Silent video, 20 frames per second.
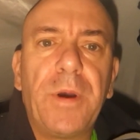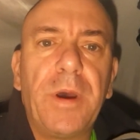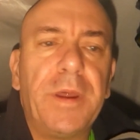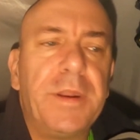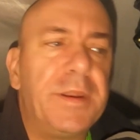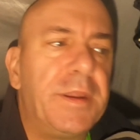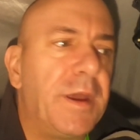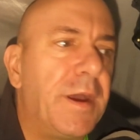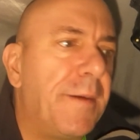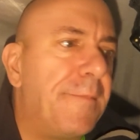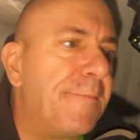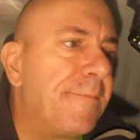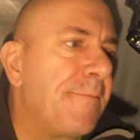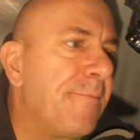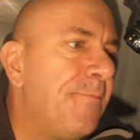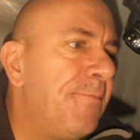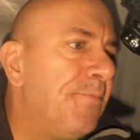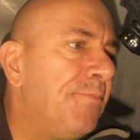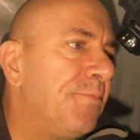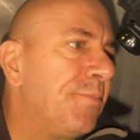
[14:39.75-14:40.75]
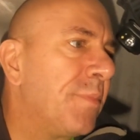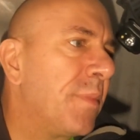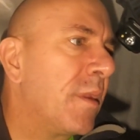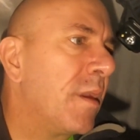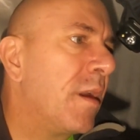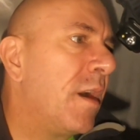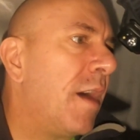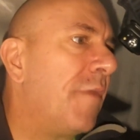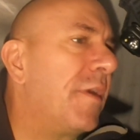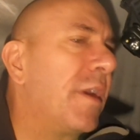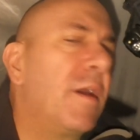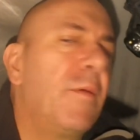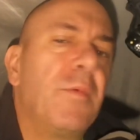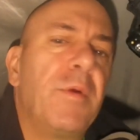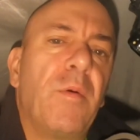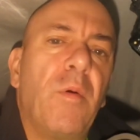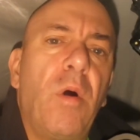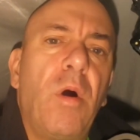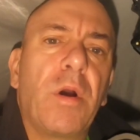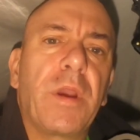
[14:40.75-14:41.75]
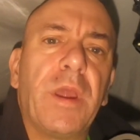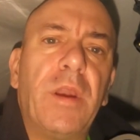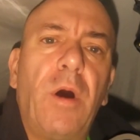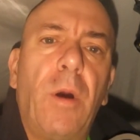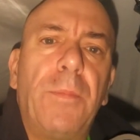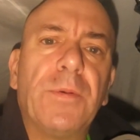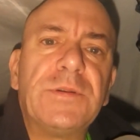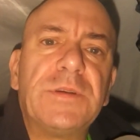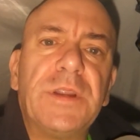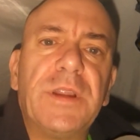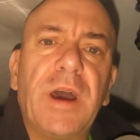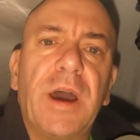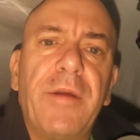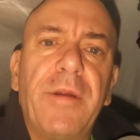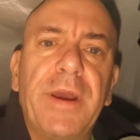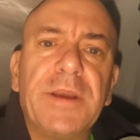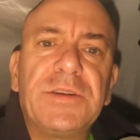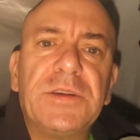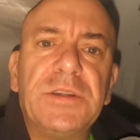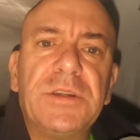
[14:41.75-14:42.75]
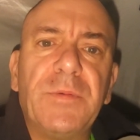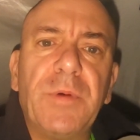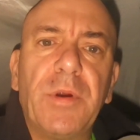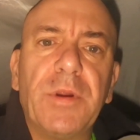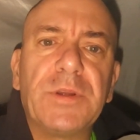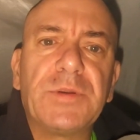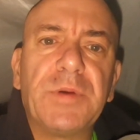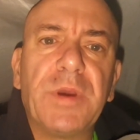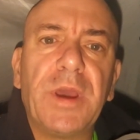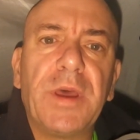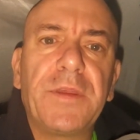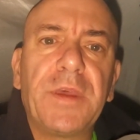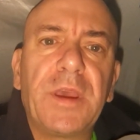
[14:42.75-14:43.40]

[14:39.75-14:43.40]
And I think I'm going to walk in opposite direction, to be honest with you.